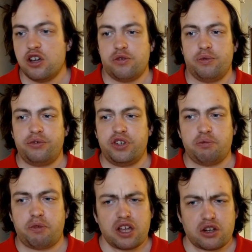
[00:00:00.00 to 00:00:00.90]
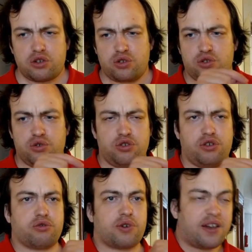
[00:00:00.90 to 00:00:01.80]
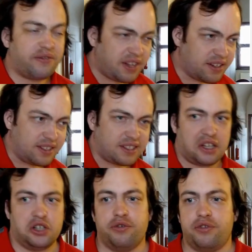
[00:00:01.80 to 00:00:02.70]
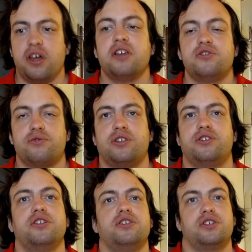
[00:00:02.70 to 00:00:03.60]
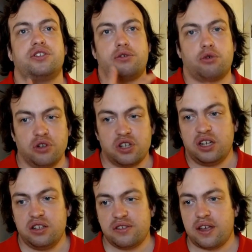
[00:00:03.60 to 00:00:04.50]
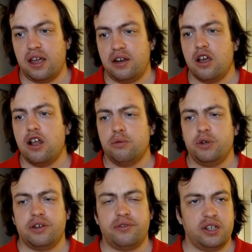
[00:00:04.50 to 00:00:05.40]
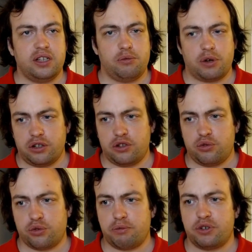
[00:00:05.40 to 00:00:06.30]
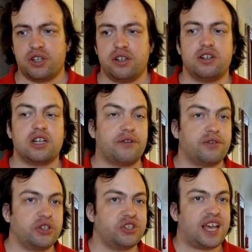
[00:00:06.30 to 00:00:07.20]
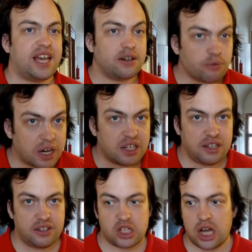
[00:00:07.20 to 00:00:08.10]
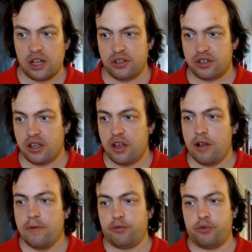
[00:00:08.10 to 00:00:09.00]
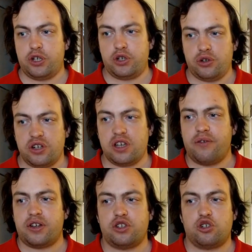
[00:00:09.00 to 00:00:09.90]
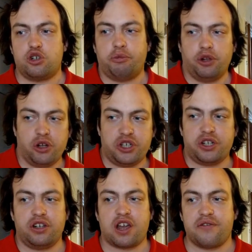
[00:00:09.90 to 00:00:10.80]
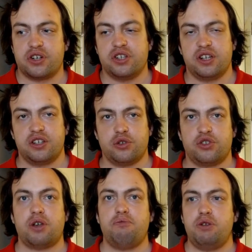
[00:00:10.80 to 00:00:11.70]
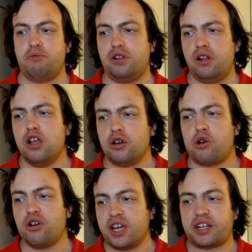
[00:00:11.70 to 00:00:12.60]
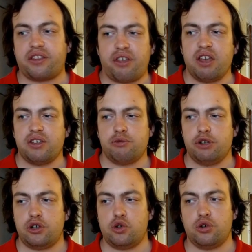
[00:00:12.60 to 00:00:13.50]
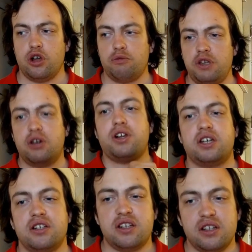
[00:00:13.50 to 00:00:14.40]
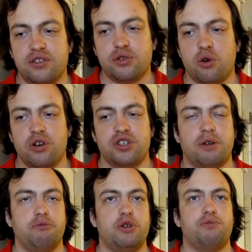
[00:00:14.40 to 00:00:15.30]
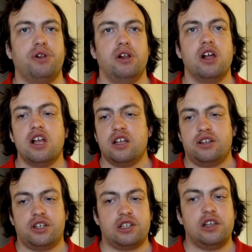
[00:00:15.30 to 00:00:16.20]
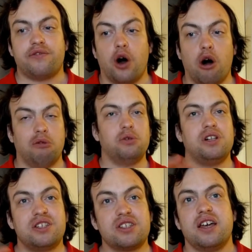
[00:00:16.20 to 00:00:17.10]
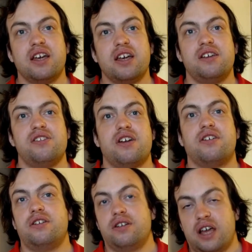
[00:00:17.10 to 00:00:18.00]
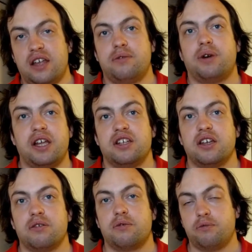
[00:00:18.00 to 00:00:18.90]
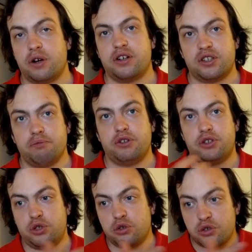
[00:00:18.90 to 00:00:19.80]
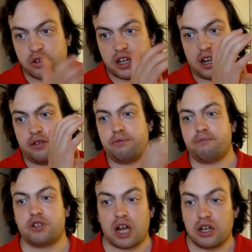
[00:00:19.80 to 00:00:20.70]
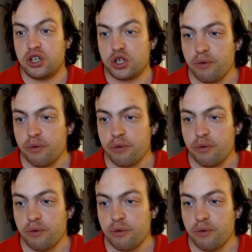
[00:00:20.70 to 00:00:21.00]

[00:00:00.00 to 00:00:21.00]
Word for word: With respect to the graphical side of things, rather than just the content side, we definitely want to represent diverse handwriting styles, which should give us topological diversity. So some people connect things which should not be connected in the score. Some people just leave holes in their handwriting where symbols should kind of touch.